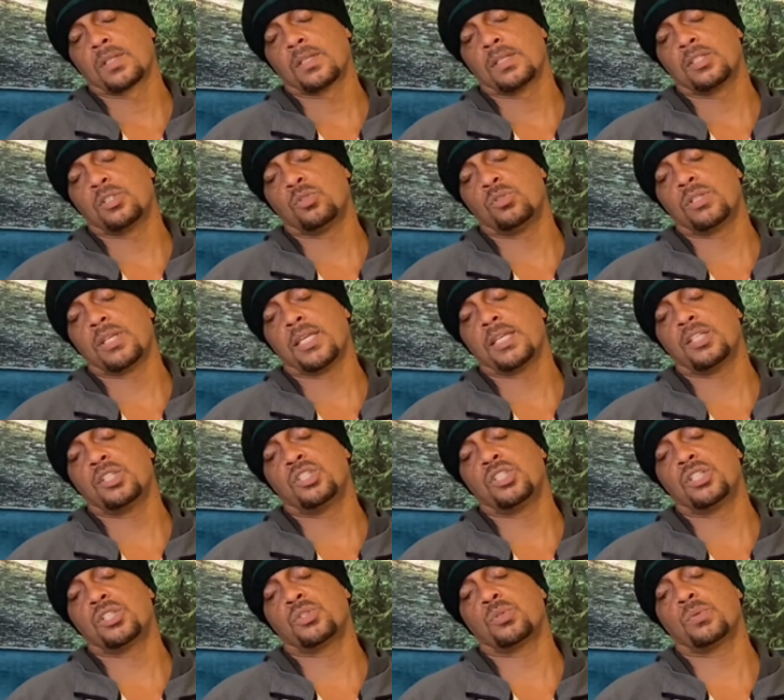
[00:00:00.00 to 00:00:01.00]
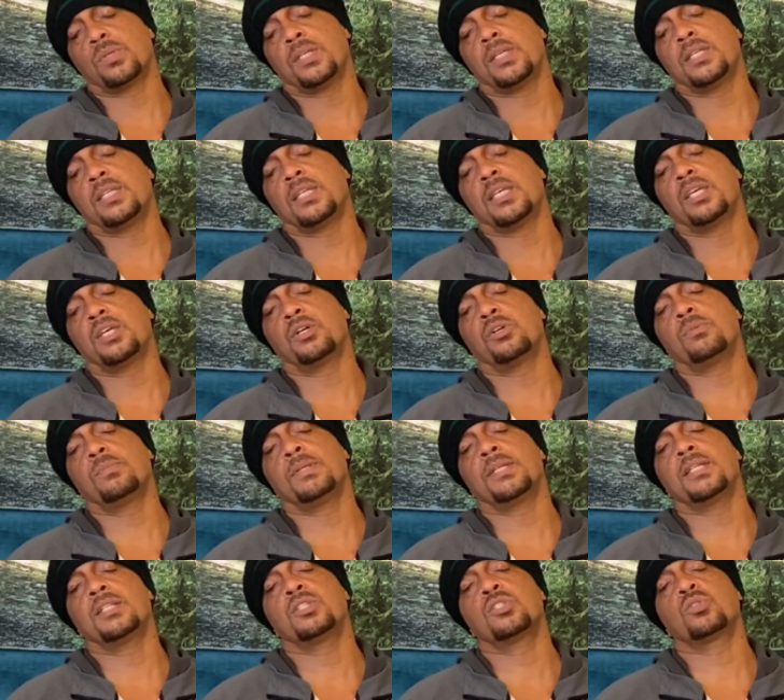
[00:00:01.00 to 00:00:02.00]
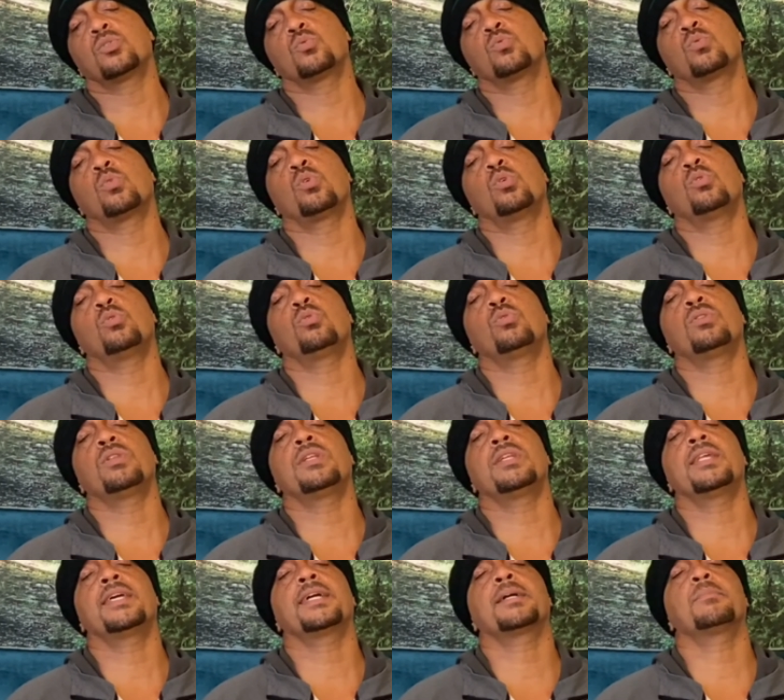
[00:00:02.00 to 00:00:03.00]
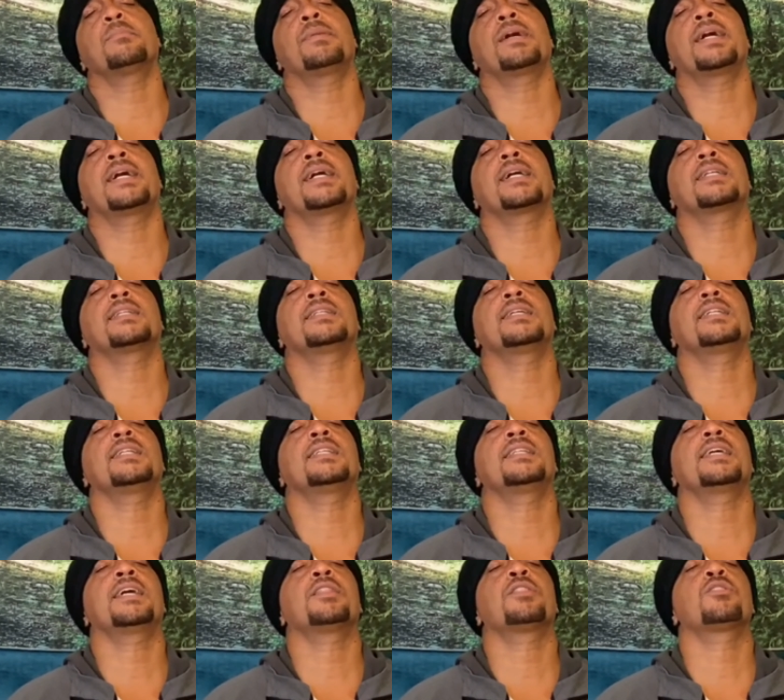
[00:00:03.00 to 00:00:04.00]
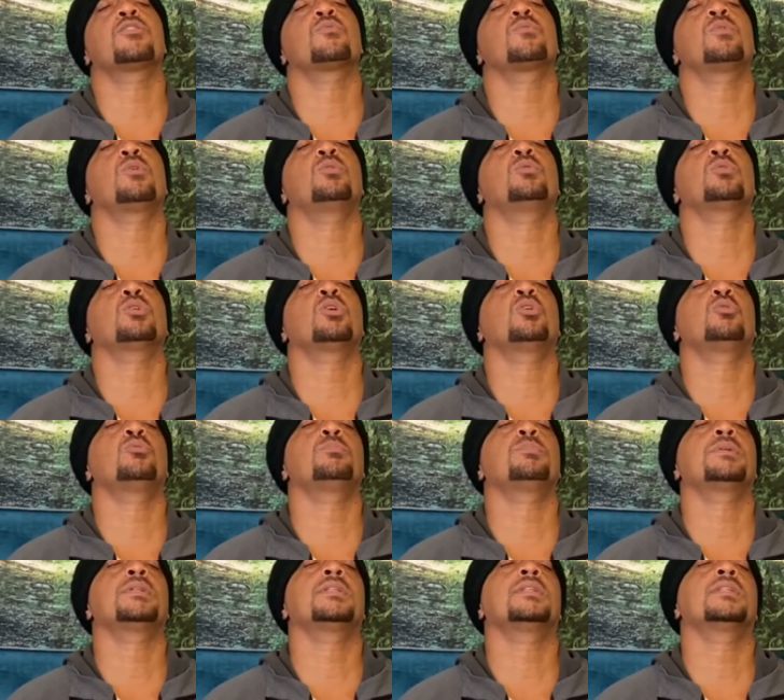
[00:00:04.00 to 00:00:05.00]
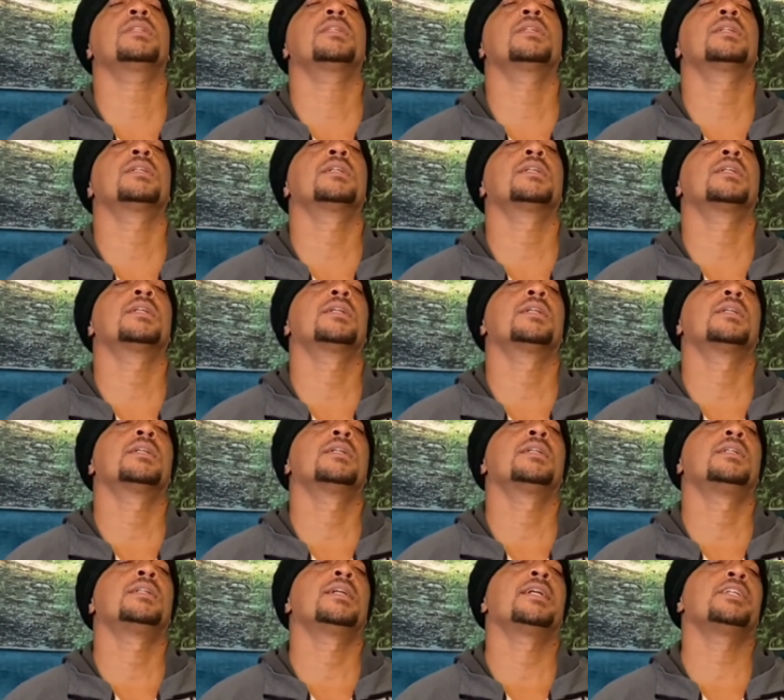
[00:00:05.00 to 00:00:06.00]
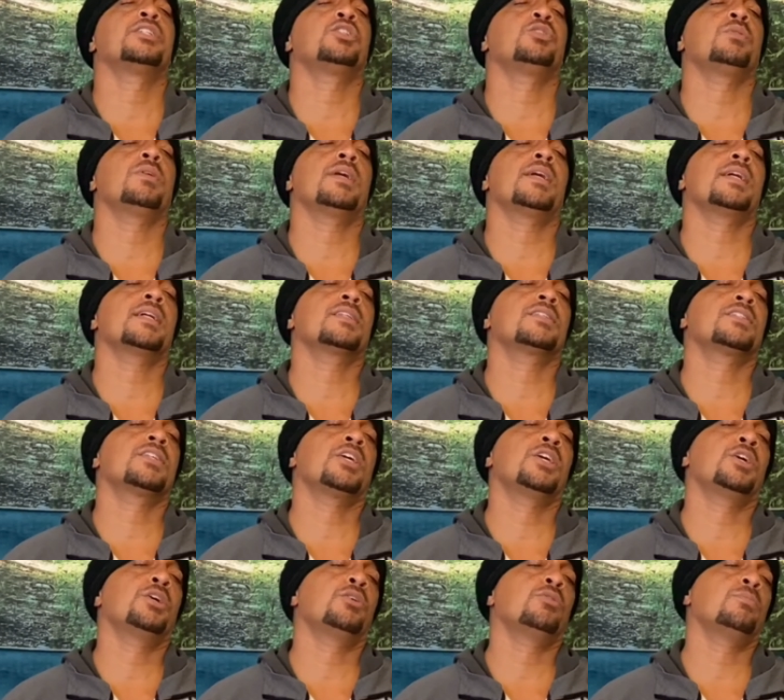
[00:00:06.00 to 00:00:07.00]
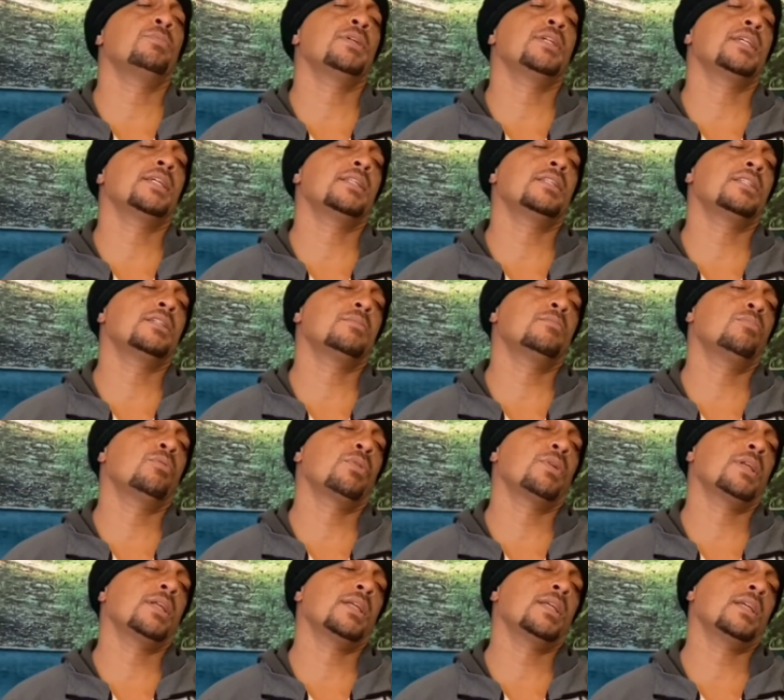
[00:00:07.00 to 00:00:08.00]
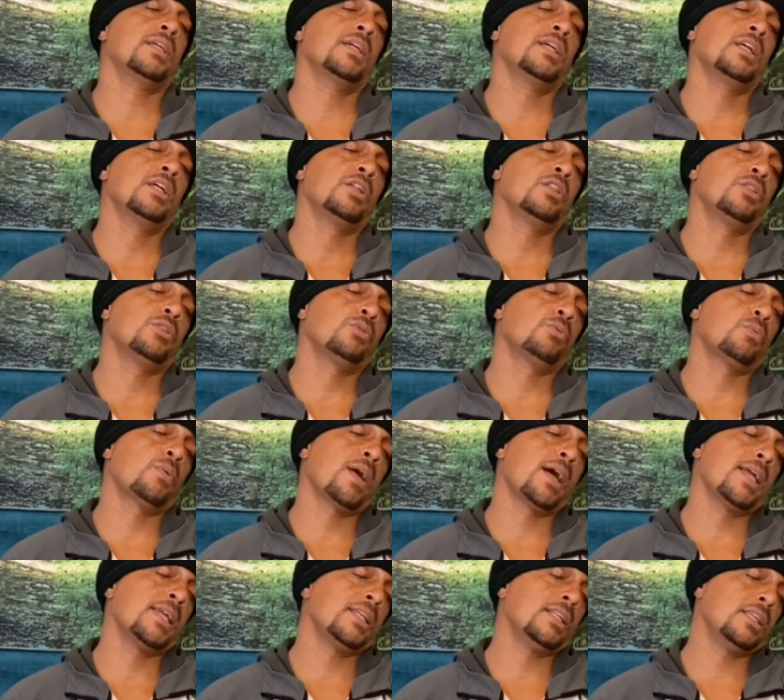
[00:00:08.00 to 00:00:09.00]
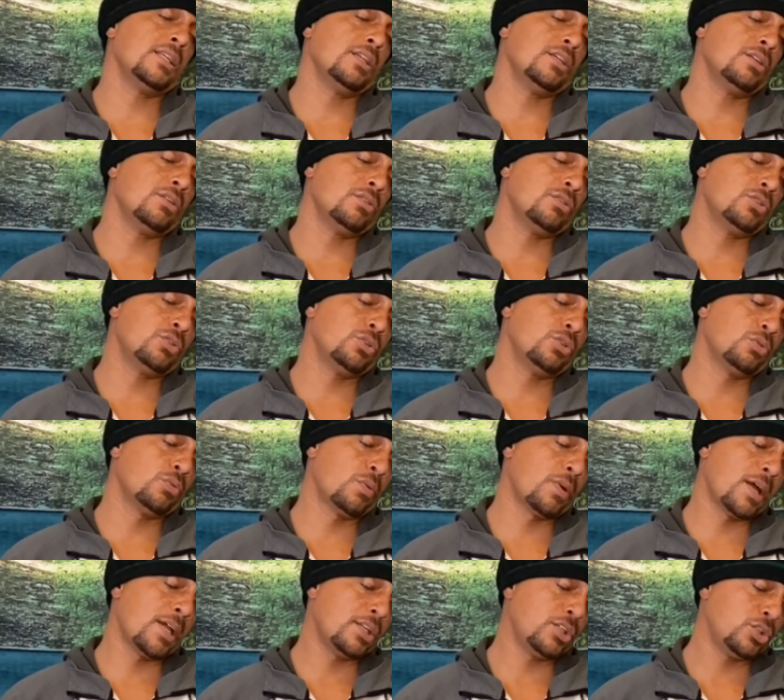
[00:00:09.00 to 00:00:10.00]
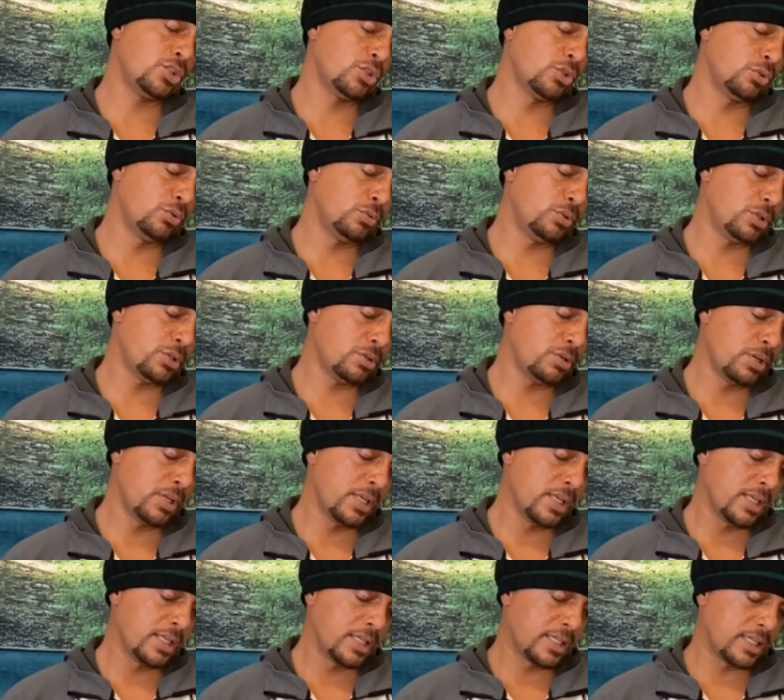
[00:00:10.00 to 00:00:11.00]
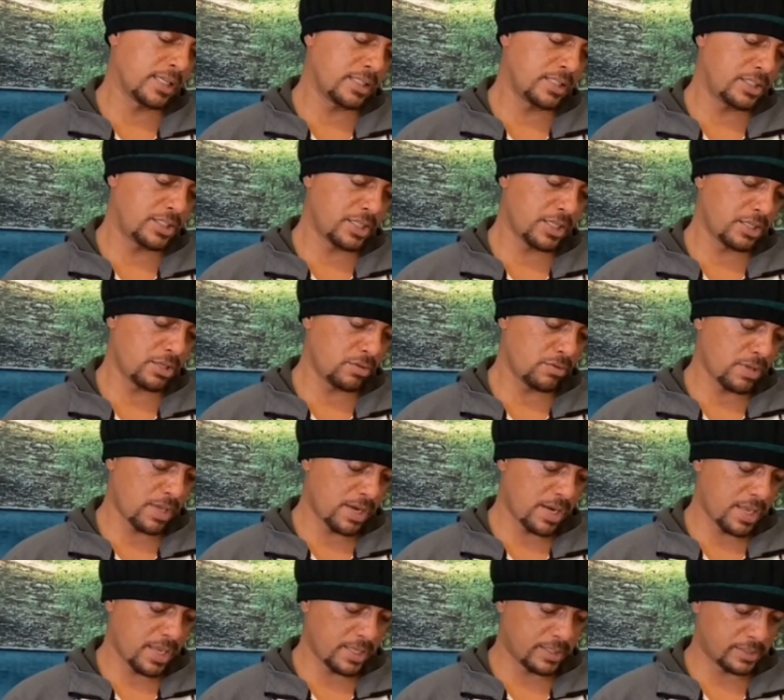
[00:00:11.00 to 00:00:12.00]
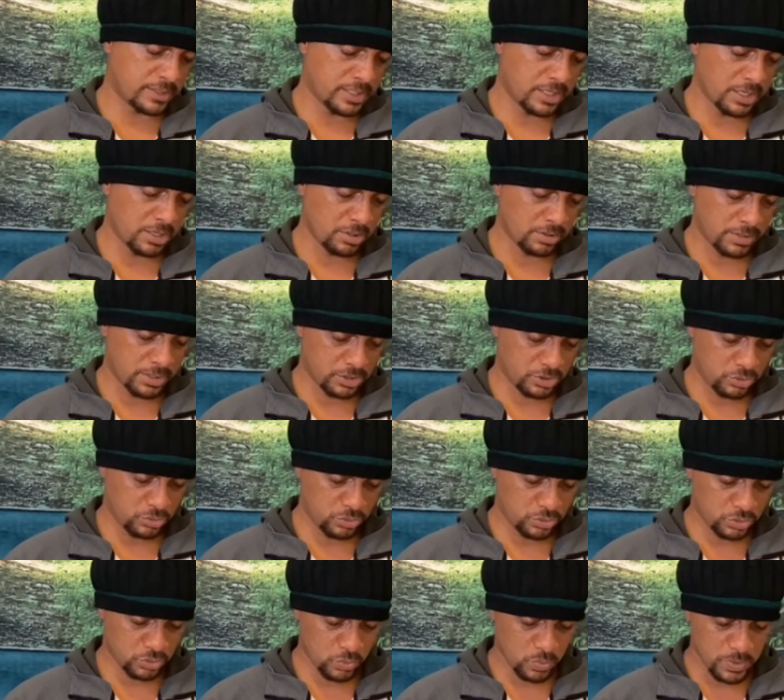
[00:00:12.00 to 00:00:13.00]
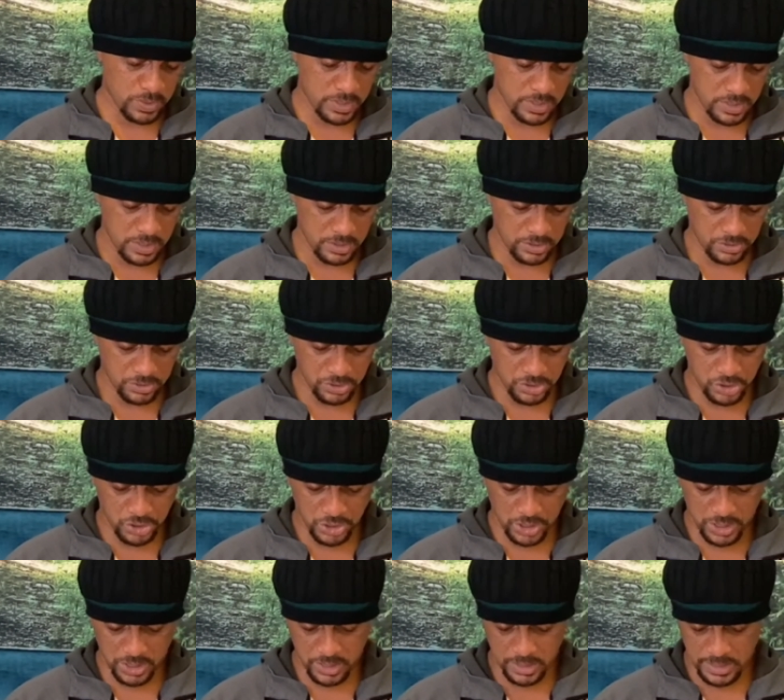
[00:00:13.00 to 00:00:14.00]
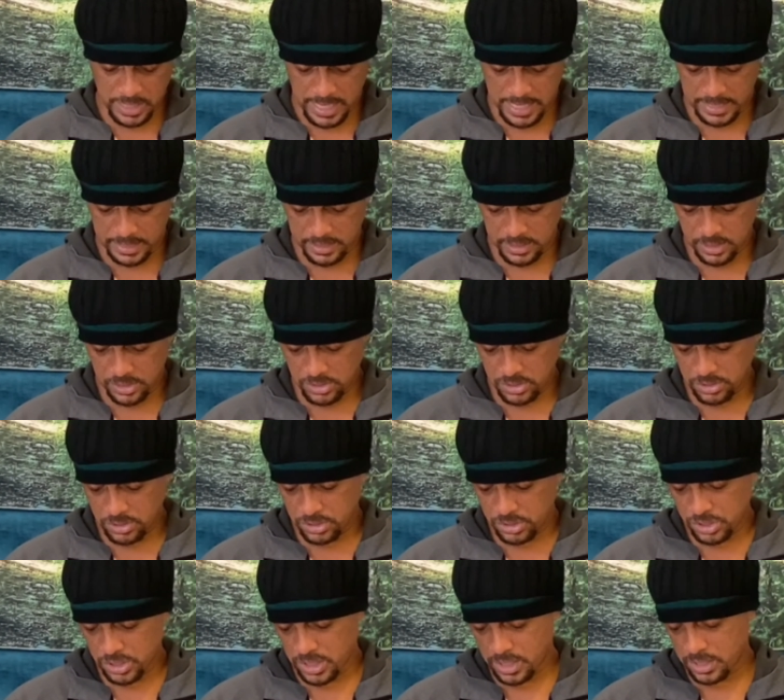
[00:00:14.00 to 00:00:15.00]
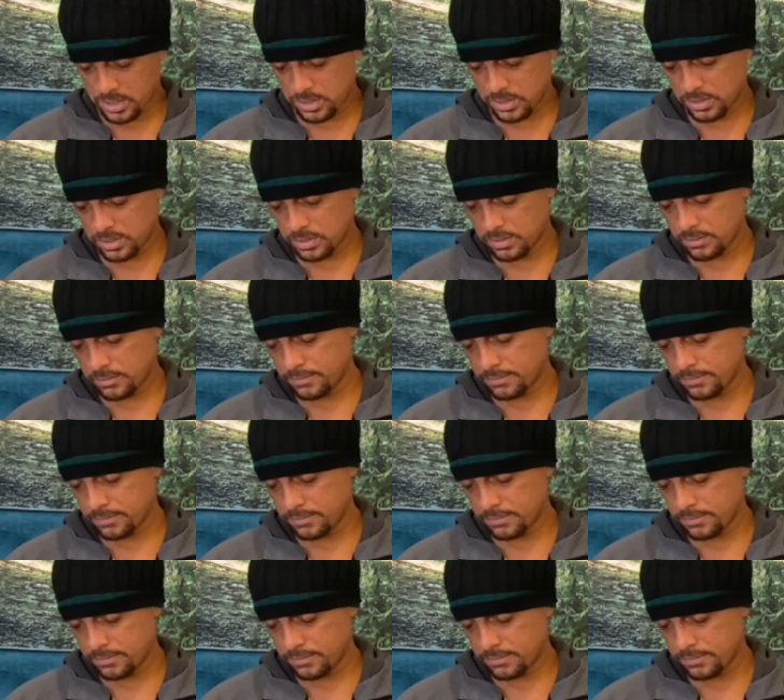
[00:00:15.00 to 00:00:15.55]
As you take a gentle inhale, begin to roll the neck back, letting that throat open. As you exhale, begin to bring the right ear to the right shoulder. Continue that exhale as you squeeze the chin lightly to the chest.